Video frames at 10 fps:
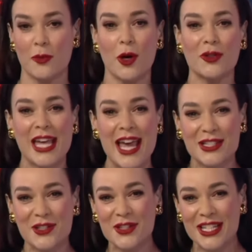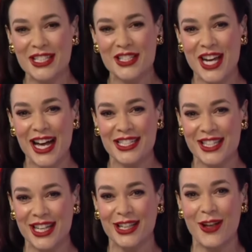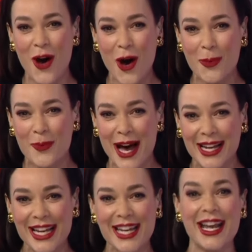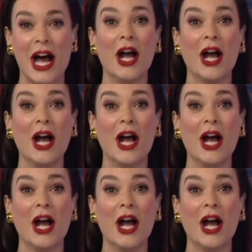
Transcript: Well, guess who's in charge of the law, buddy?